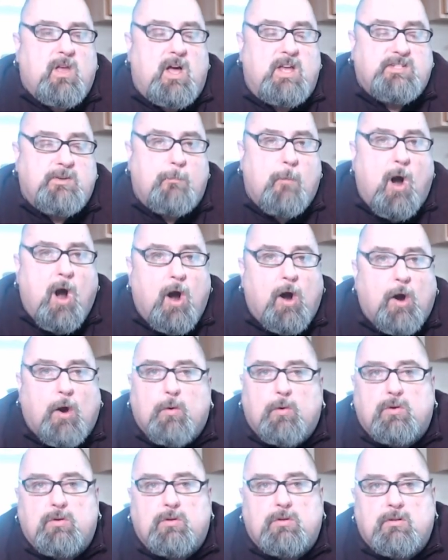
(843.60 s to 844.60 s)
tomorrow.
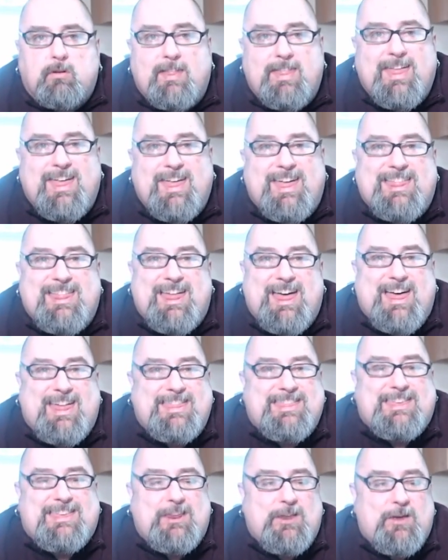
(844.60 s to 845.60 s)
And
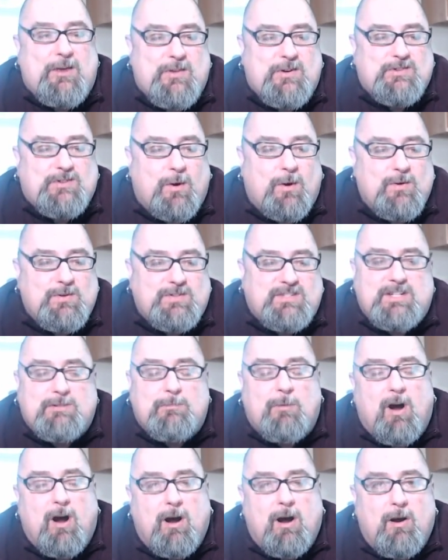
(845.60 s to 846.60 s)
that, you know, there's always
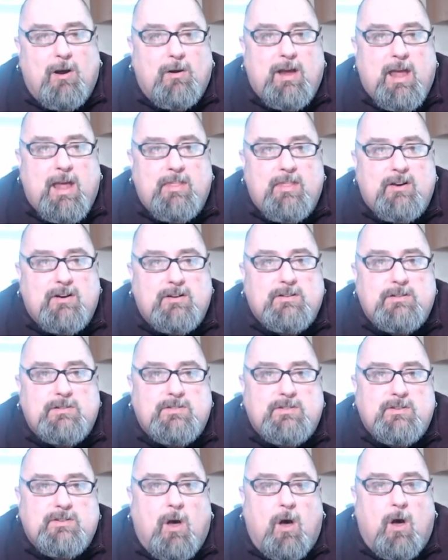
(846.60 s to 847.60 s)
tomorrow, and
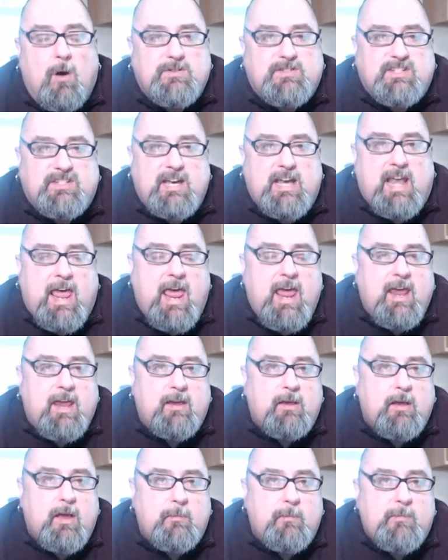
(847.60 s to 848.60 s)
there's always
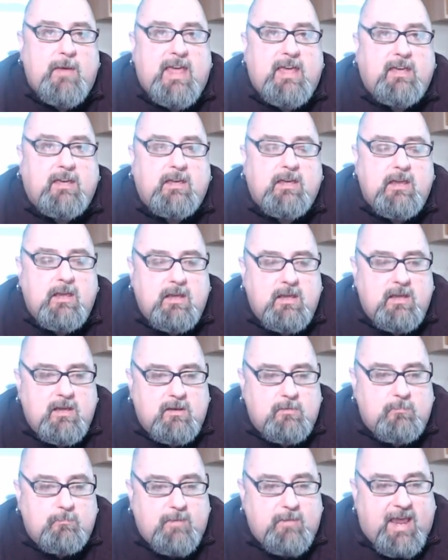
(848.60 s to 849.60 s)
today.
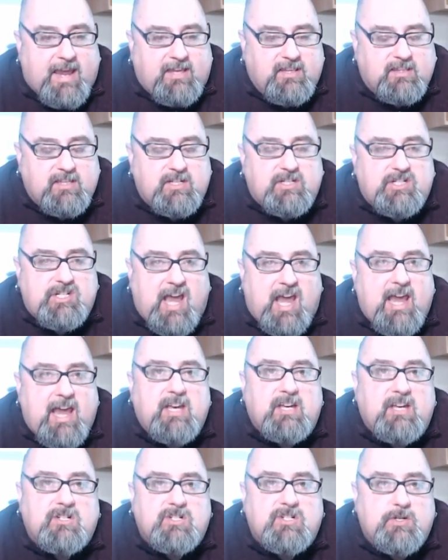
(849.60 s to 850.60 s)
Make the
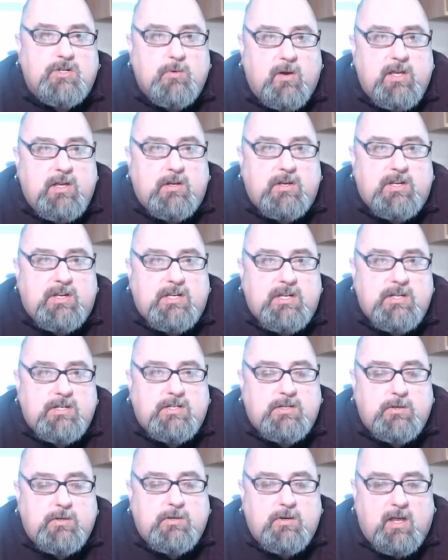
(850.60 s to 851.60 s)
change, do what you need to
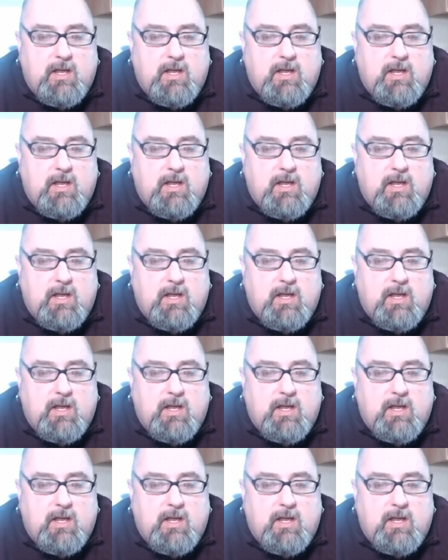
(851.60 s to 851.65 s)
do